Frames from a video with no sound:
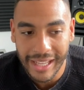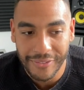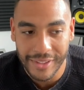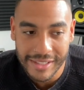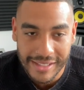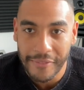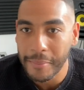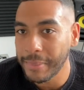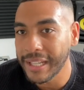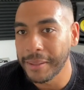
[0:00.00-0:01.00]
if there's
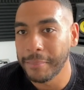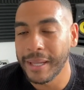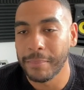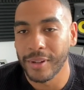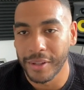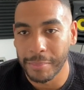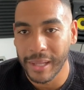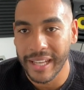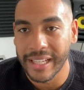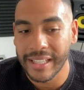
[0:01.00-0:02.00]
seven billion people on the
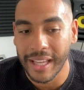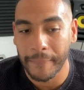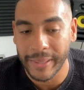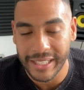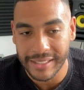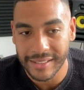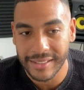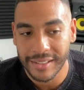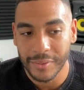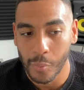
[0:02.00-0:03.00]
planet, that
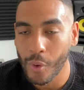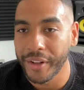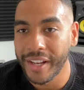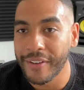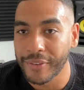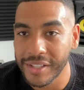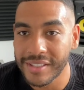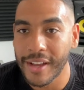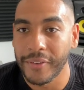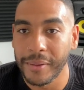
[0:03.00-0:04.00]
means one in every
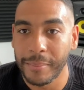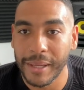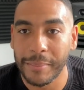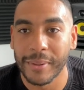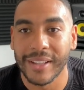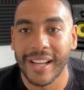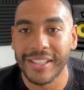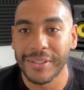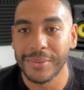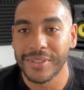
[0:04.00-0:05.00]
seven people that
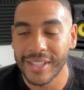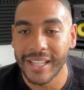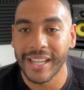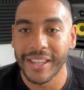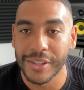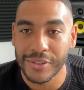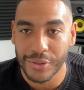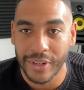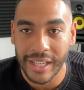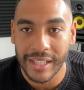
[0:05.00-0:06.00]
you see in the
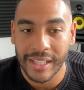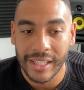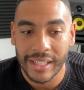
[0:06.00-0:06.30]
street,